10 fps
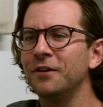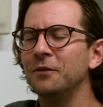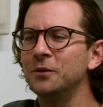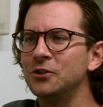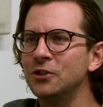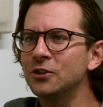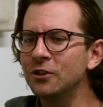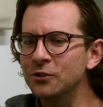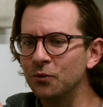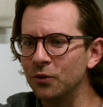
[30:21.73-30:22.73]
and it was just
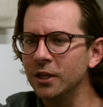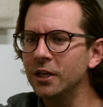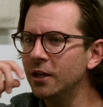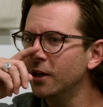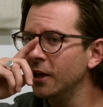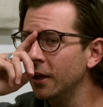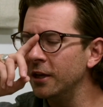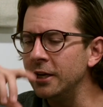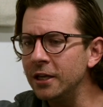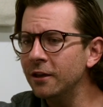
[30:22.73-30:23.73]
this really
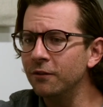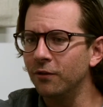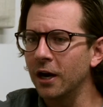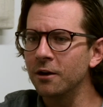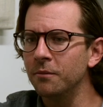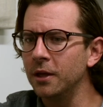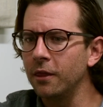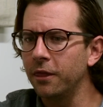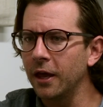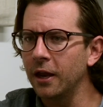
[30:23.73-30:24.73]
neat
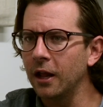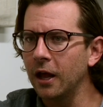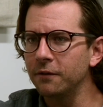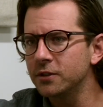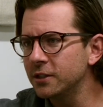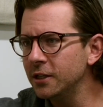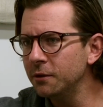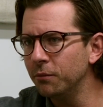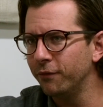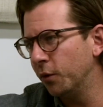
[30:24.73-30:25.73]
environment that I've
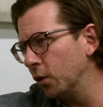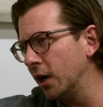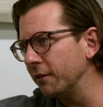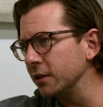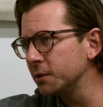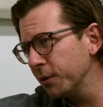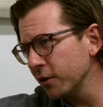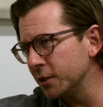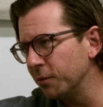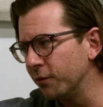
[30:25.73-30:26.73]
seen before and I've
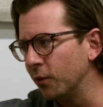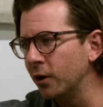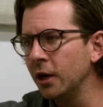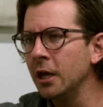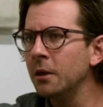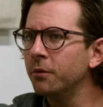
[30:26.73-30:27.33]
experienced before,